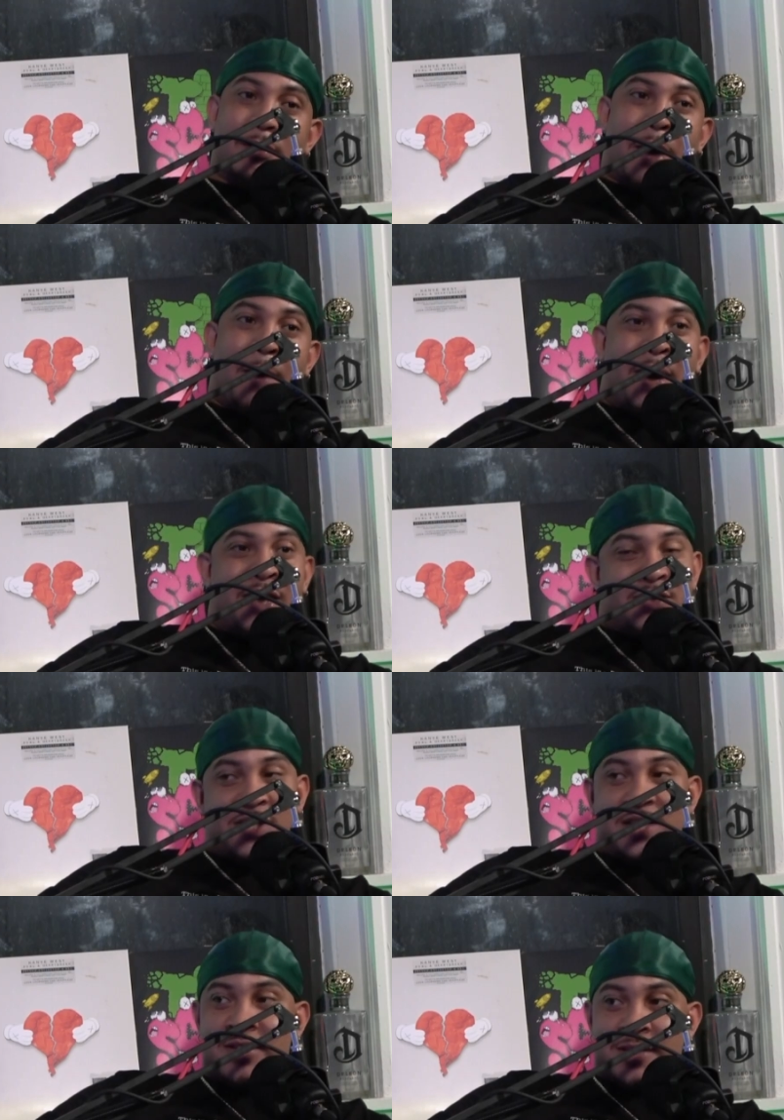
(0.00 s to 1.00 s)
I might have
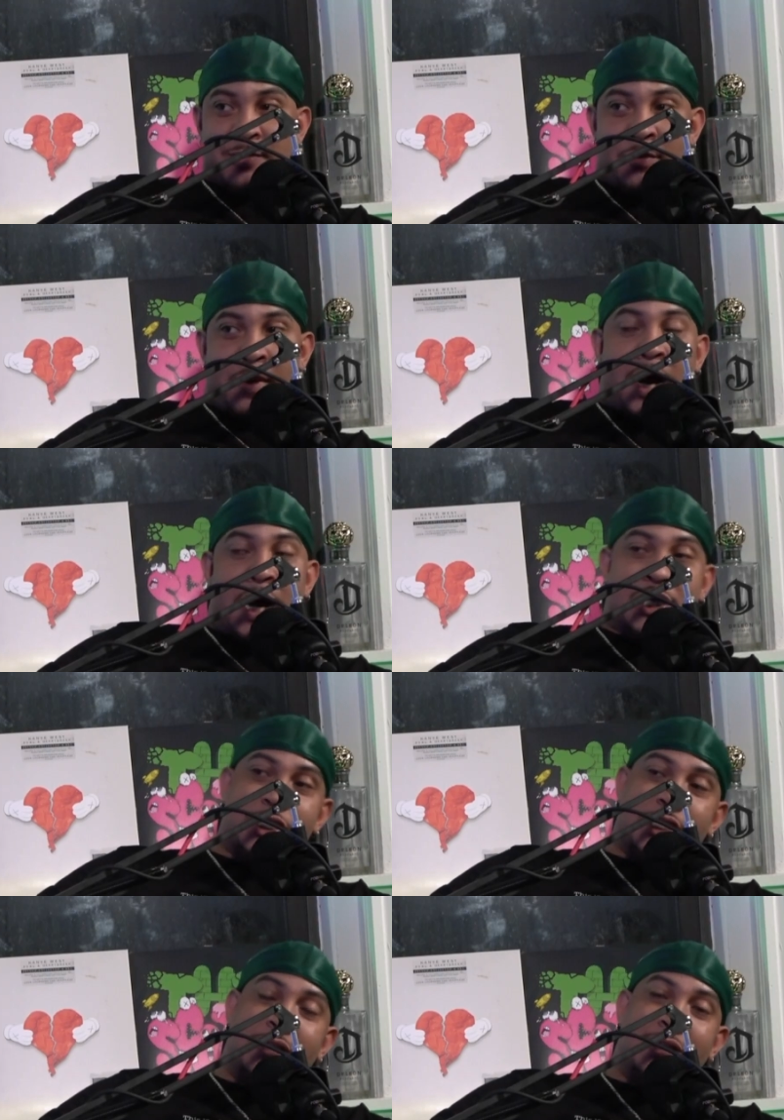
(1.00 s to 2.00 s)
teased them on my
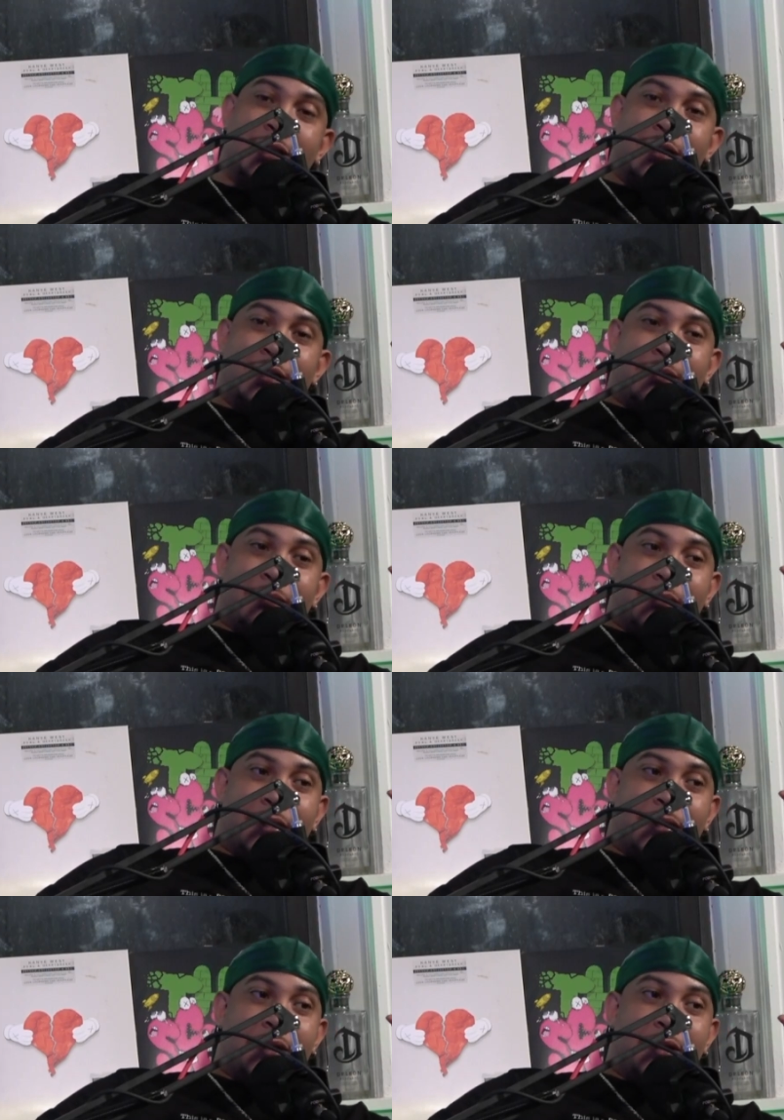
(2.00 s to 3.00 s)
IG,
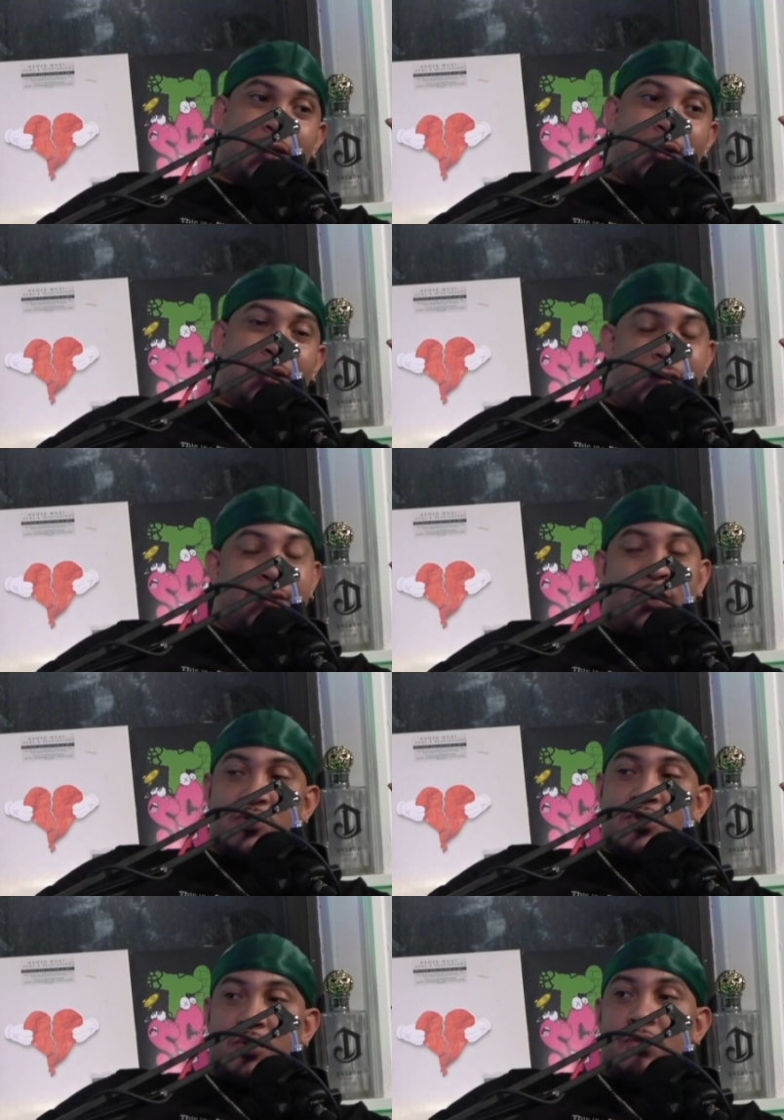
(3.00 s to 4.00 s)
but
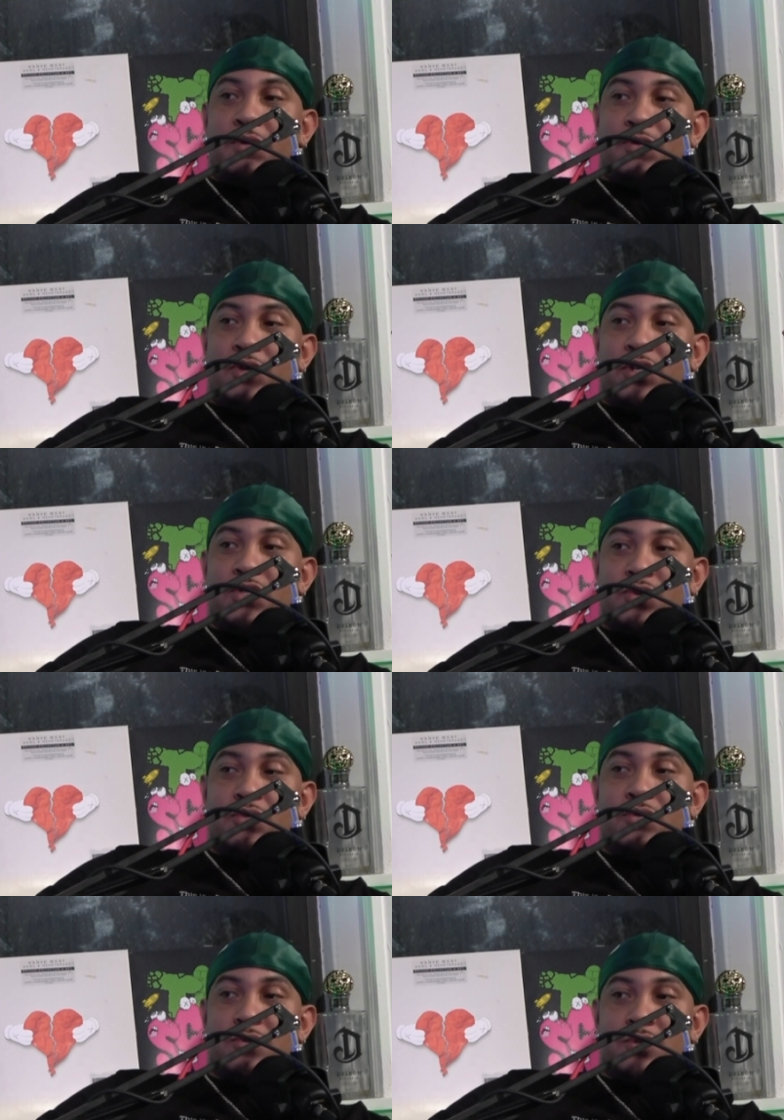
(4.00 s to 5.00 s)
those is gonna be on there too.